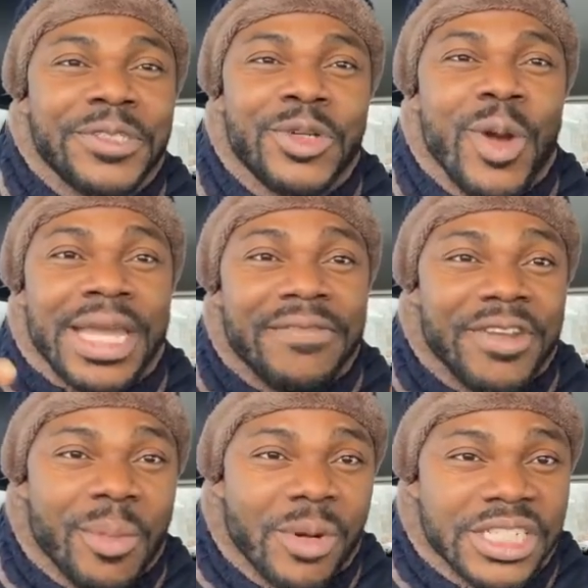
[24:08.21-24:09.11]
you were
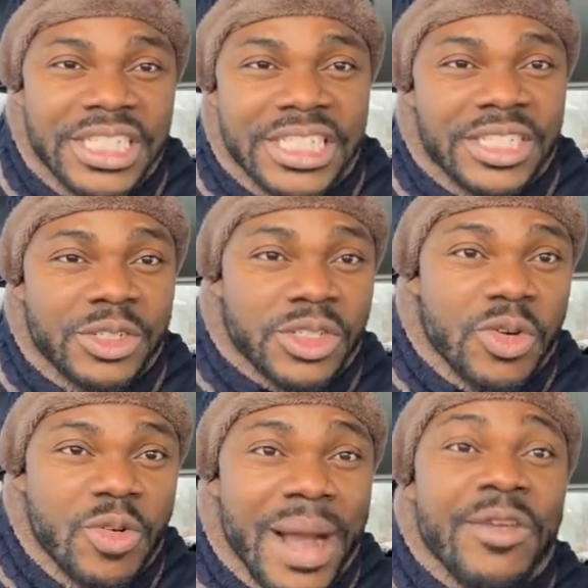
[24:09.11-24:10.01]
given opportunity to
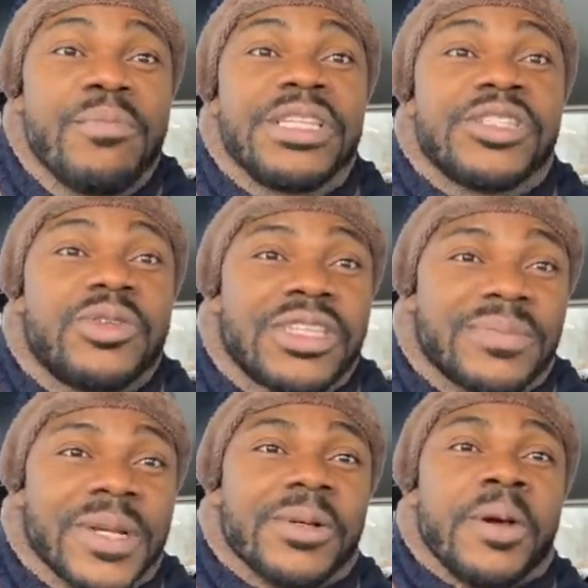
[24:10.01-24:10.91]
school, but you
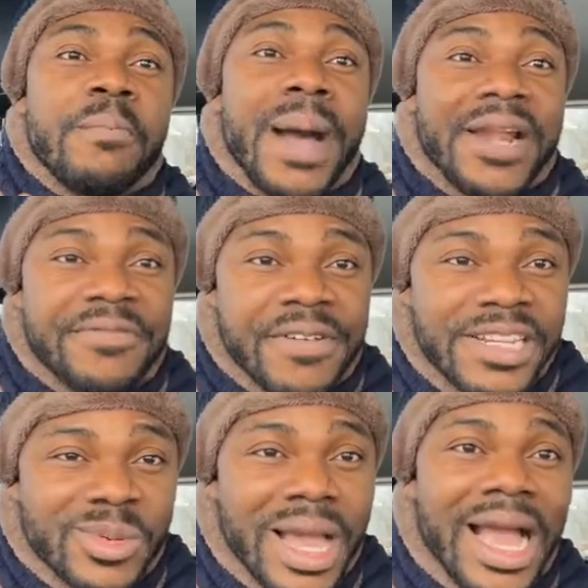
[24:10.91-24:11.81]
misuse it because of bad
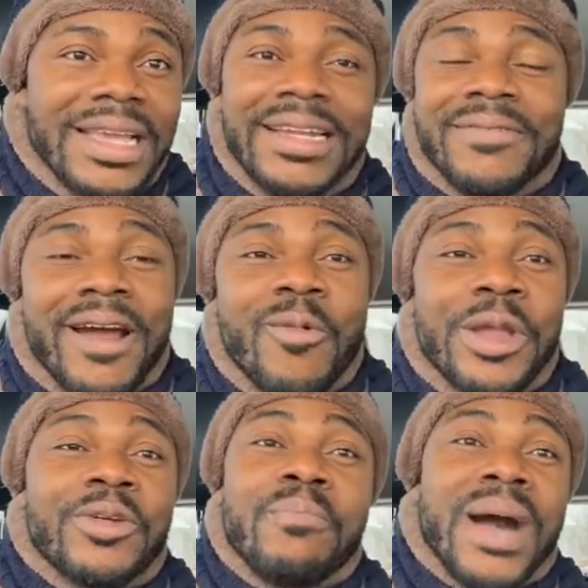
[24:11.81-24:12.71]
friends were hanging
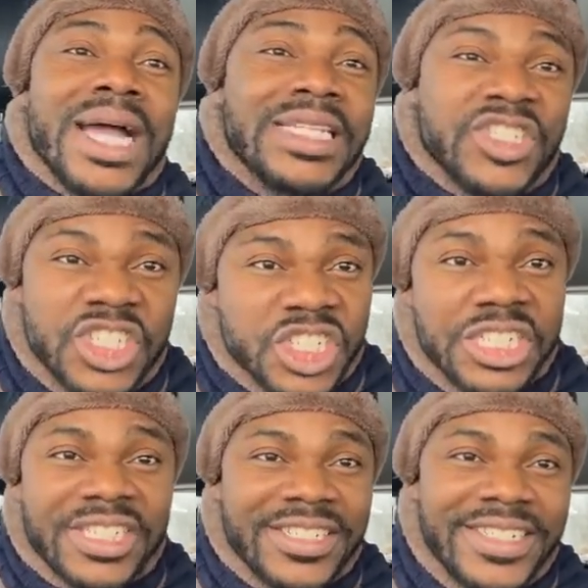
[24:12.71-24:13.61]
around with or bad
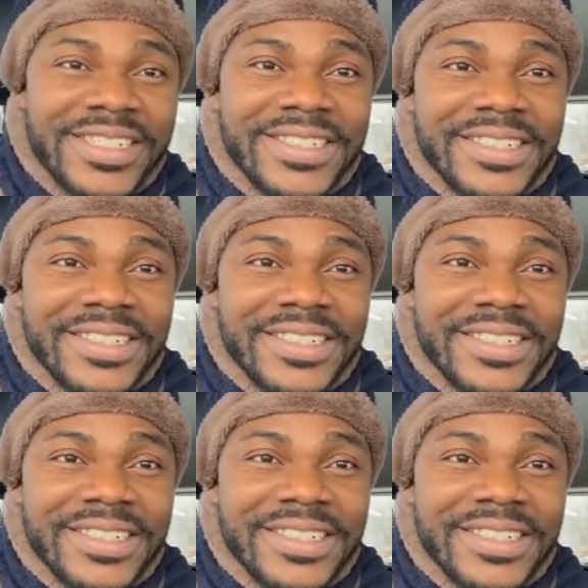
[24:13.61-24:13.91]
decisions.